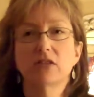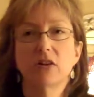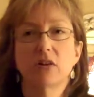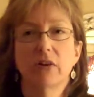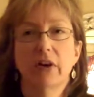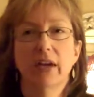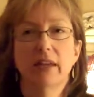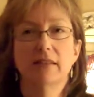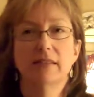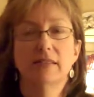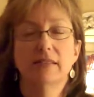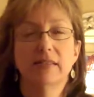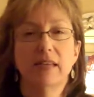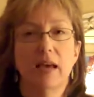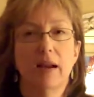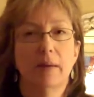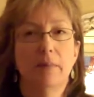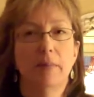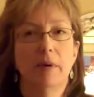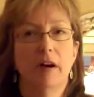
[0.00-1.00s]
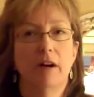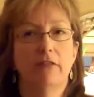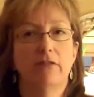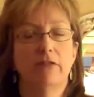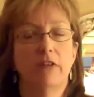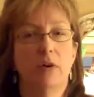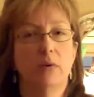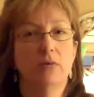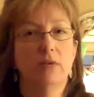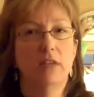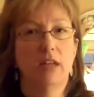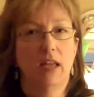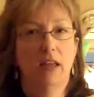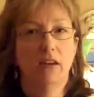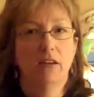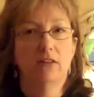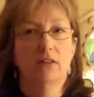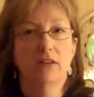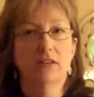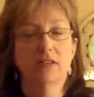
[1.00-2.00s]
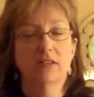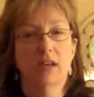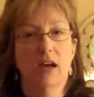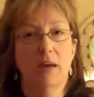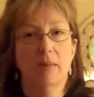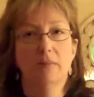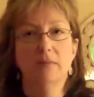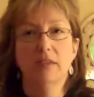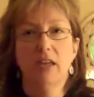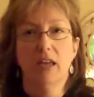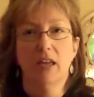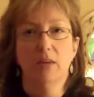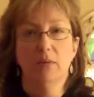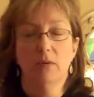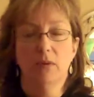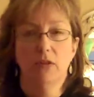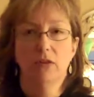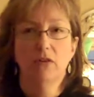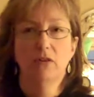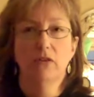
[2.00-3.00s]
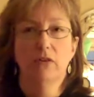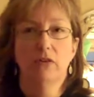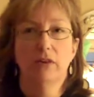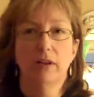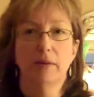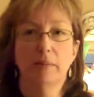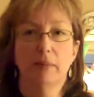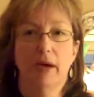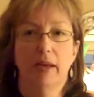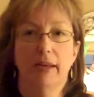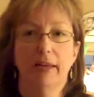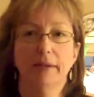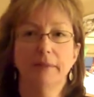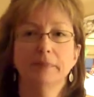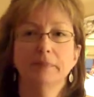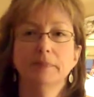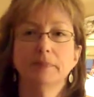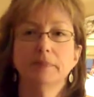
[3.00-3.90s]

go ahead and set up a phone date or a Skype date with your learning buddy.